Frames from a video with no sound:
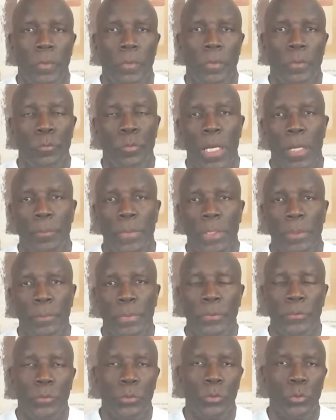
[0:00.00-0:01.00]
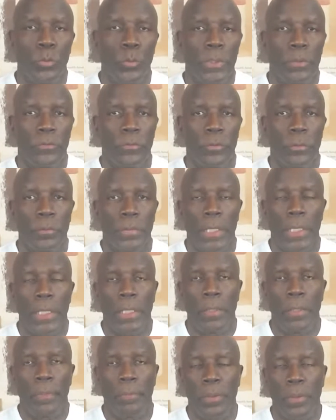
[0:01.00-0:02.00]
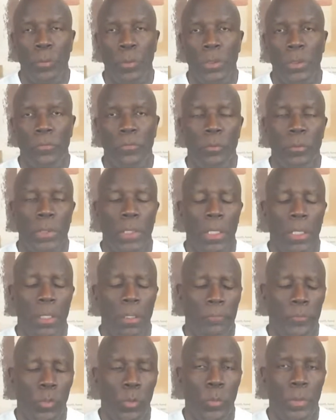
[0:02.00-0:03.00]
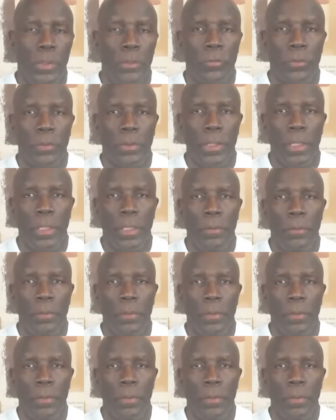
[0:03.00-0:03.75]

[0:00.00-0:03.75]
Cry may be 2 weeks from now, 3 weeks from now, 4 weeks from now.